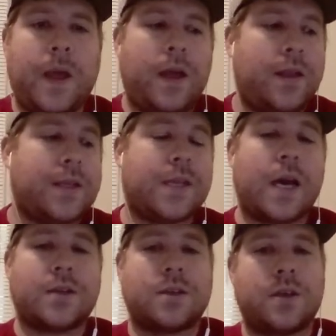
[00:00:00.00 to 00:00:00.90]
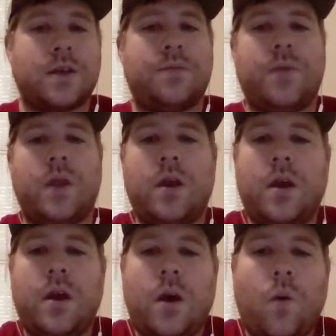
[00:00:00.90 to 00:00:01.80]
And that's actually
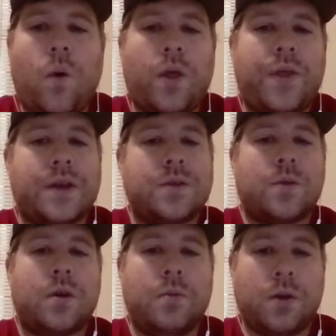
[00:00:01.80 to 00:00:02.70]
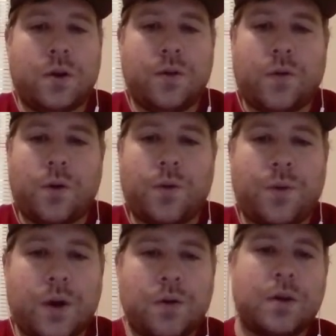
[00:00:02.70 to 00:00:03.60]
one of the things that we're going to be looking for when we
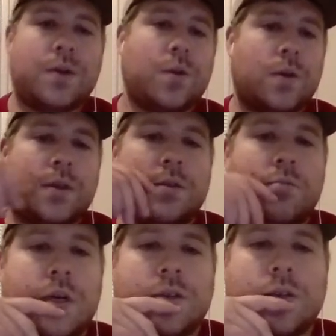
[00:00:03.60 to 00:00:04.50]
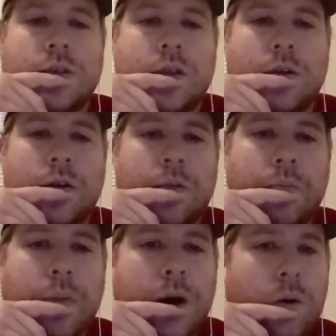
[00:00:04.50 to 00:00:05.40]
go into these horses. But as you can see, there's
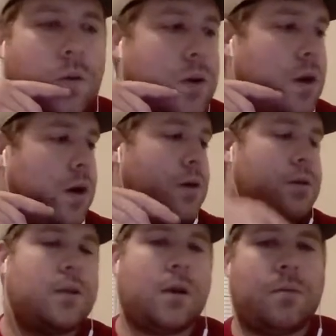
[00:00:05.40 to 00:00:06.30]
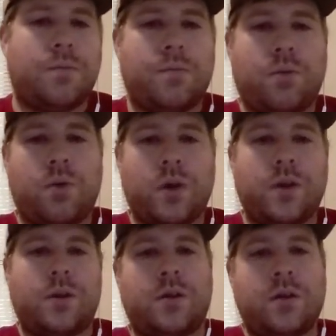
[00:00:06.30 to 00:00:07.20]
about, let's see here,
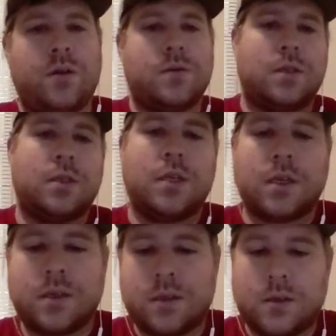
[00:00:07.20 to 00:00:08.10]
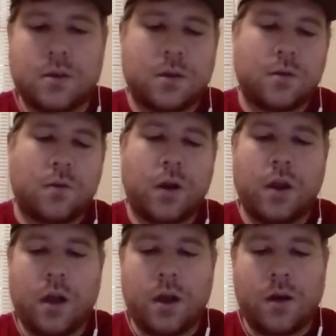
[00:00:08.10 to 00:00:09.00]
0.06 right
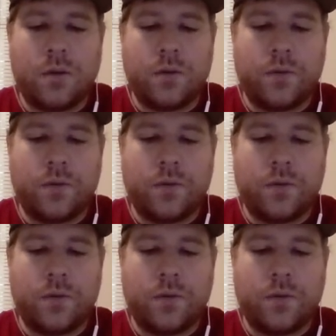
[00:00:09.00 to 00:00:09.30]
now.